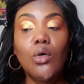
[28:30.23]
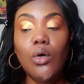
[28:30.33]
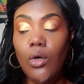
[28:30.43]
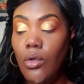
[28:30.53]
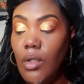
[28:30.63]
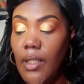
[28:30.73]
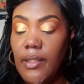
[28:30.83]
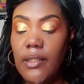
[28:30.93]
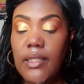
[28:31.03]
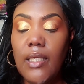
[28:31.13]

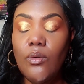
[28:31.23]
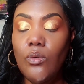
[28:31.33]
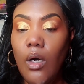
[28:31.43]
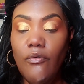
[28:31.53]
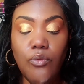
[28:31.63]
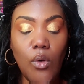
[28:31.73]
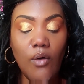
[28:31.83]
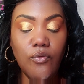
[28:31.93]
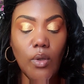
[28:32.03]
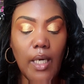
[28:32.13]
on, that of
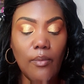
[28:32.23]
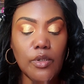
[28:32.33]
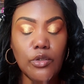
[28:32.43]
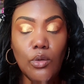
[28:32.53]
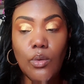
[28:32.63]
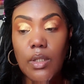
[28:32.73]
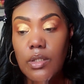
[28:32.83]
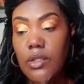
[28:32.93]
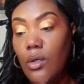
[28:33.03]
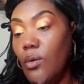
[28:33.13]
what I was doing.
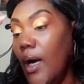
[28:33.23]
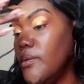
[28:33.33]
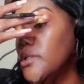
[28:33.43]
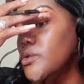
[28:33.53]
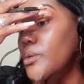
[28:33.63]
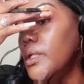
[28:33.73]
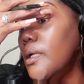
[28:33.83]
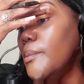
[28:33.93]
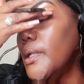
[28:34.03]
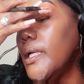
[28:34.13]
So I was doing
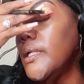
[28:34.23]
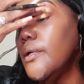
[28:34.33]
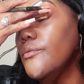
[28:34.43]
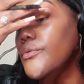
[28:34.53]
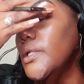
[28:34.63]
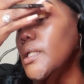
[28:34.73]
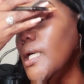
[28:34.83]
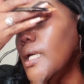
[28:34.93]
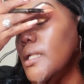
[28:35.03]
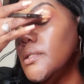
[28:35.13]
it, but I didn't
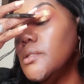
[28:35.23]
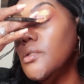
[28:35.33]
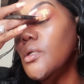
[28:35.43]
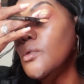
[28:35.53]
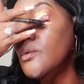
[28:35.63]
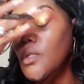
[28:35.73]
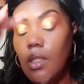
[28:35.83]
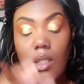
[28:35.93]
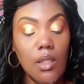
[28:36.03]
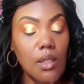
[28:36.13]
realize,
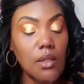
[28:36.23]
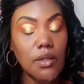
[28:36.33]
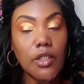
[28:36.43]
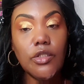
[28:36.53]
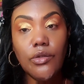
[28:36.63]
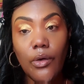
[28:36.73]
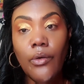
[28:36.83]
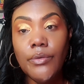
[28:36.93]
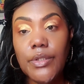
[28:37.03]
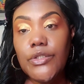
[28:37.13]
Tasha, you're
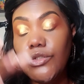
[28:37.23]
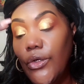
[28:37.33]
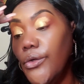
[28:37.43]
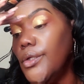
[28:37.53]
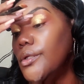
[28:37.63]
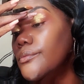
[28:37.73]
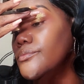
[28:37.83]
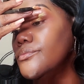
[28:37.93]
on this journey.